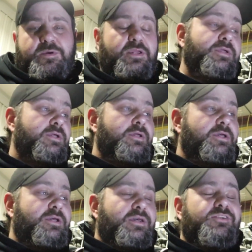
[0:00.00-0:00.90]
me,
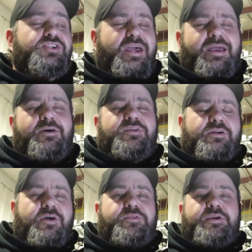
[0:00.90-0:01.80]
check out
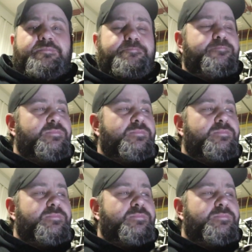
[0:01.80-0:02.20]
the clothing.